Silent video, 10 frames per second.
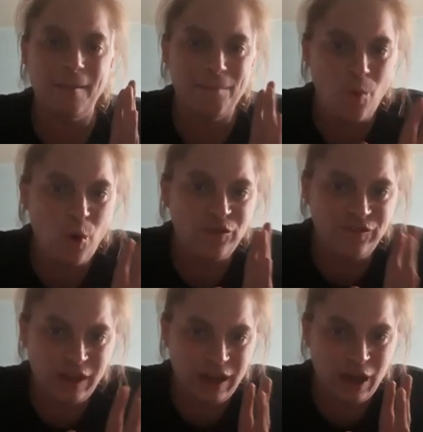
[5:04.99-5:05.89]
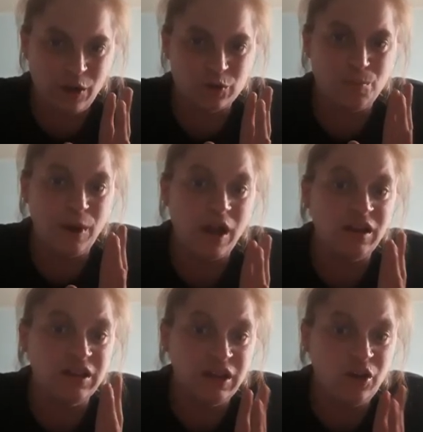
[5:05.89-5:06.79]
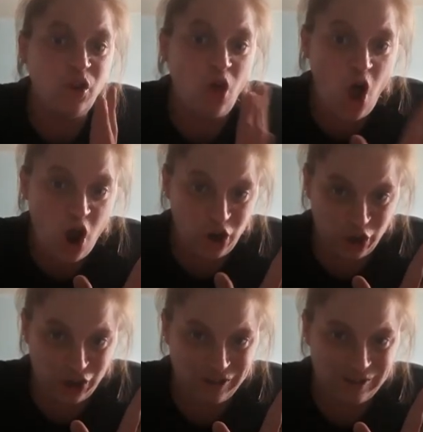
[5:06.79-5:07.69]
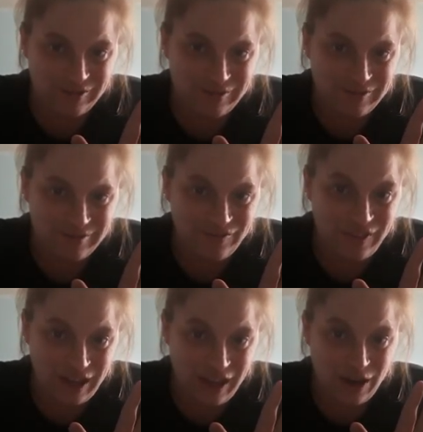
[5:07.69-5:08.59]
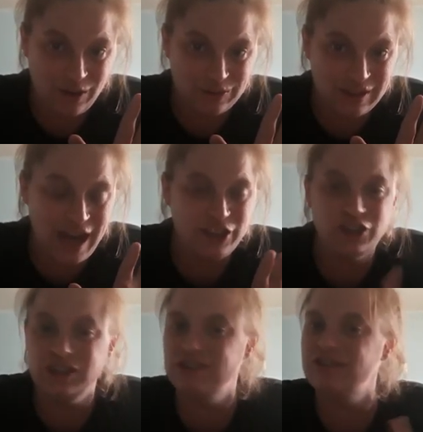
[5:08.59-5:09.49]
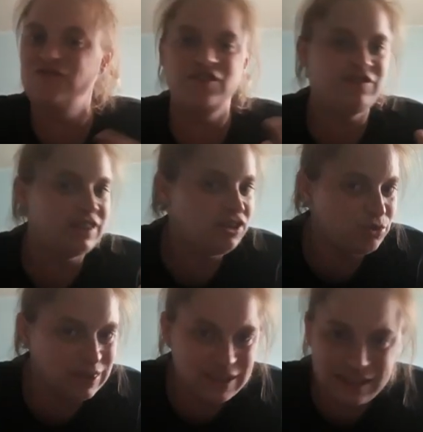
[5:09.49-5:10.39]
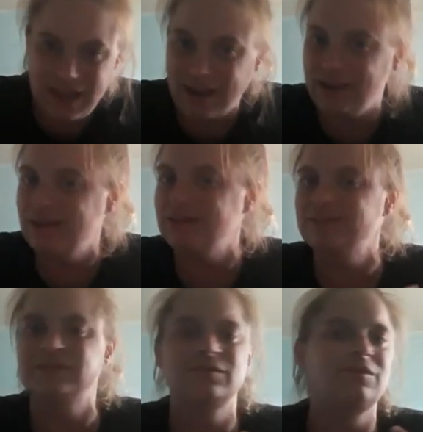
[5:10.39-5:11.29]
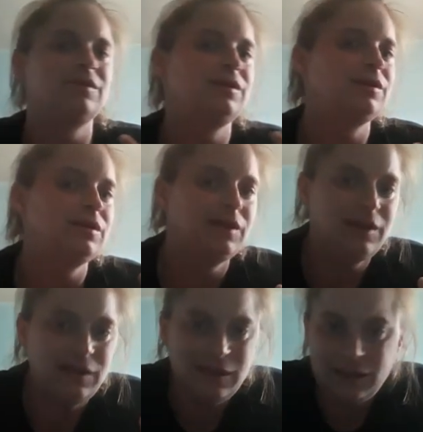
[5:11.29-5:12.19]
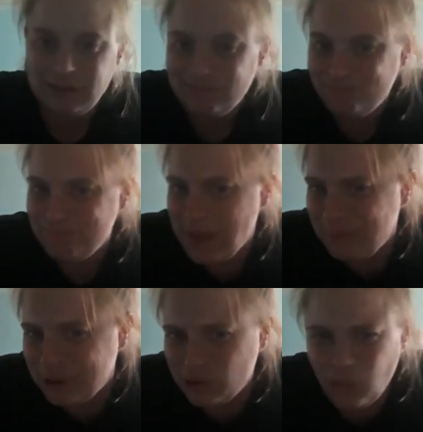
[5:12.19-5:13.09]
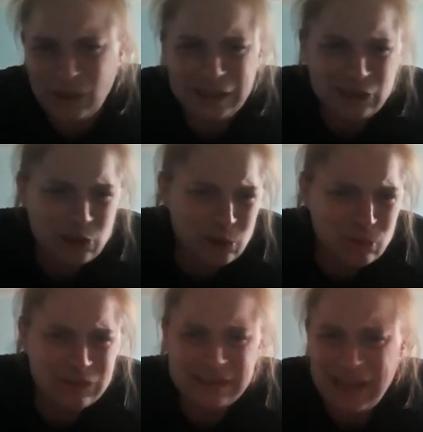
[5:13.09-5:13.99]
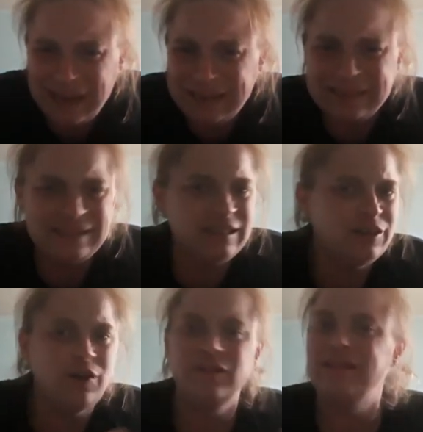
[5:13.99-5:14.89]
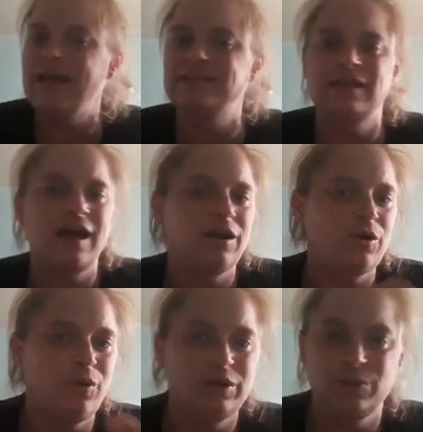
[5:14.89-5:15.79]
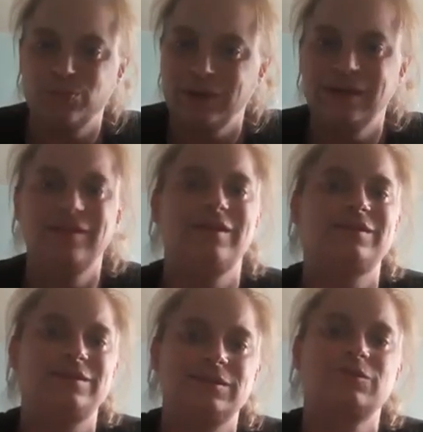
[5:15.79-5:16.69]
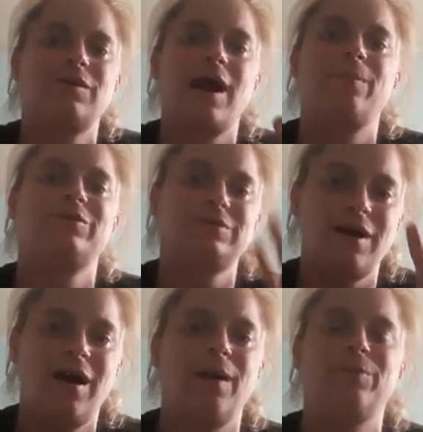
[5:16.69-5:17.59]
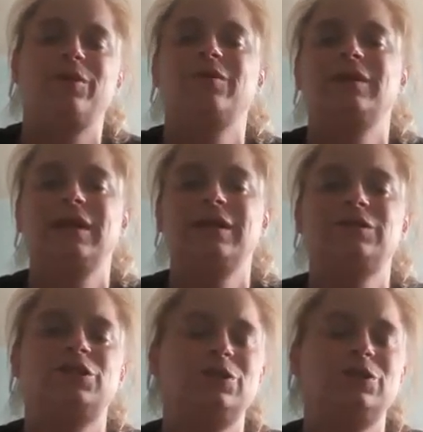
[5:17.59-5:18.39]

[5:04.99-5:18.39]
more videos, but a little longer videos. Not just 53 seconds or maybe 22 seconds. You know, that's not going to bring the subscribers up. You need